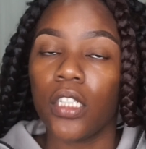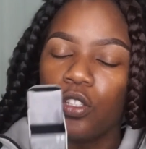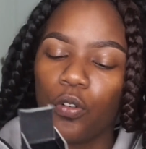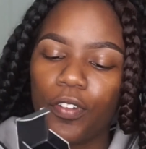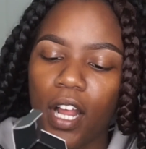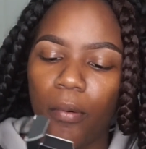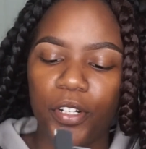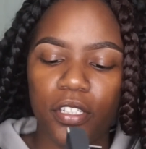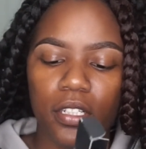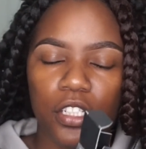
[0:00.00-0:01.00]
So for now, we're
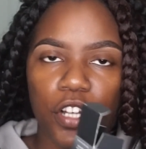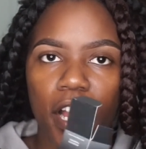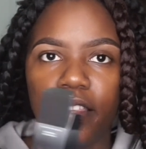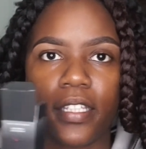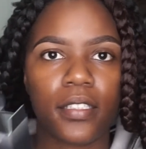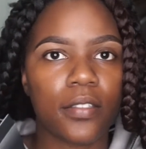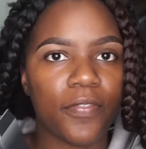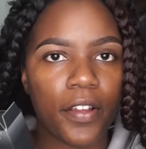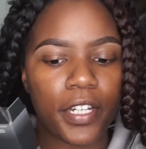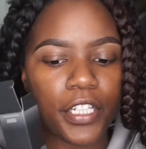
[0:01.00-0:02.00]
just gonna try this
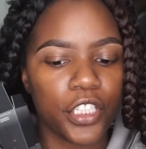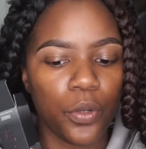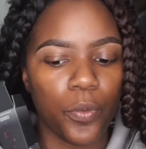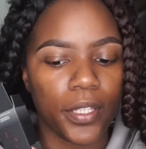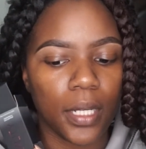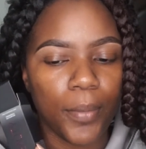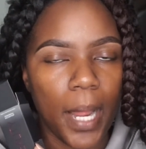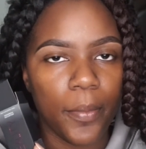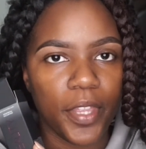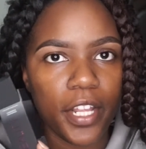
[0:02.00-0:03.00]
foundation with a
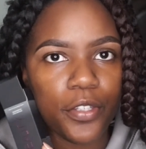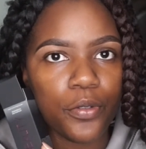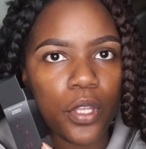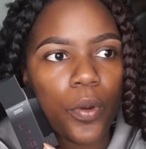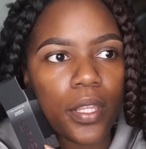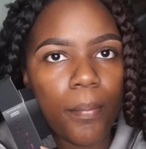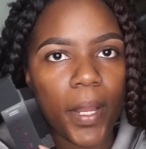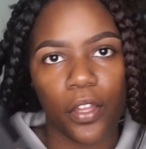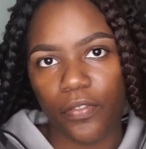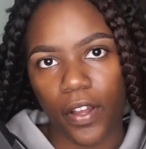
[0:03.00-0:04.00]
primer that I use with
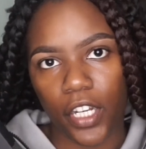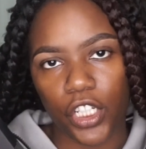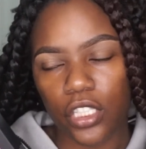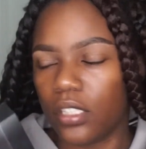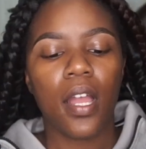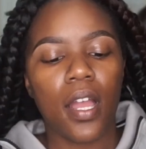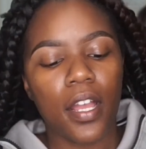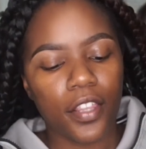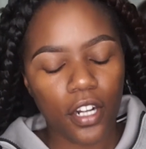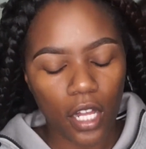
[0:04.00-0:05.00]
my other foundations.
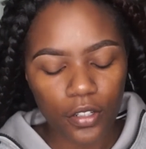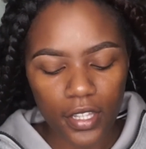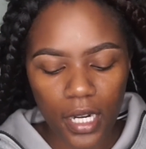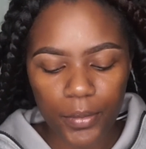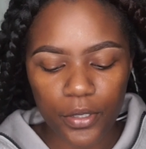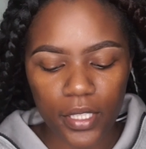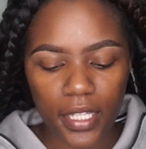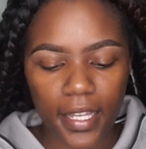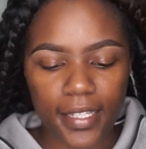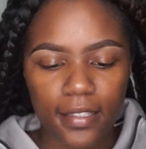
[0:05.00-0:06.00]
The color that I'm
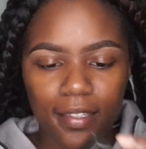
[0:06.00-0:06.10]
using is